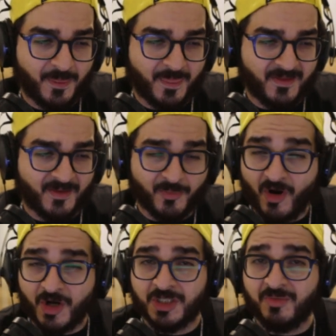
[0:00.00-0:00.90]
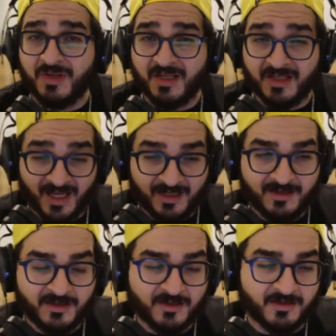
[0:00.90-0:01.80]
the project being dead,
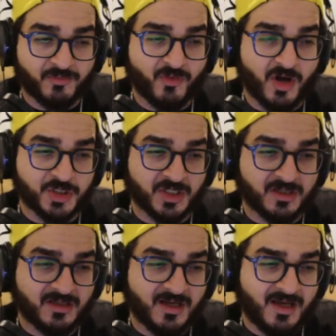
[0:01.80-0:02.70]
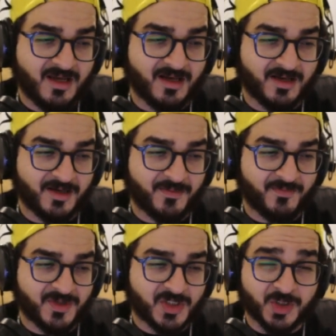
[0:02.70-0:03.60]
the project uh,
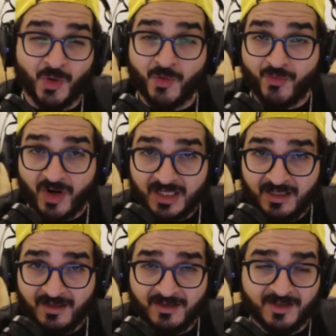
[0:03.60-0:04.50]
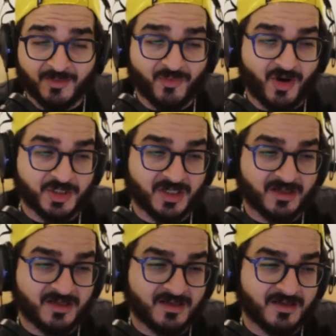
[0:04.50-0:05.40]
slow rugging, the project
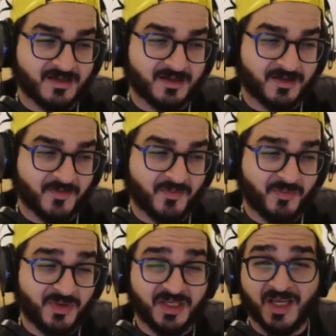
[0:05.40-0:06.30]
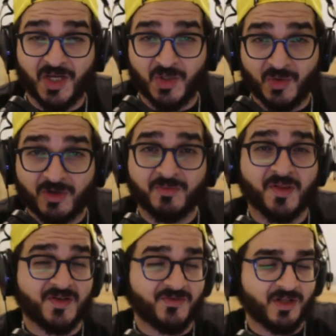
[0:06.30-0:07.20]
uh, being ignored by the
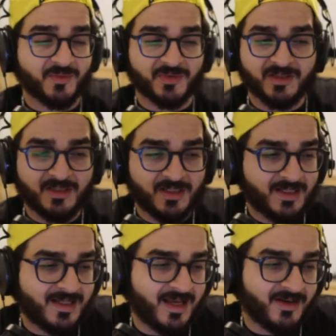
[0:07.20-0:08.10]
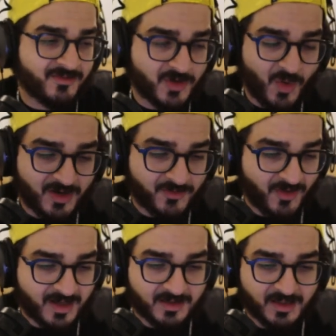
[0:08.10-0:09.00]
developer. And quite frankly,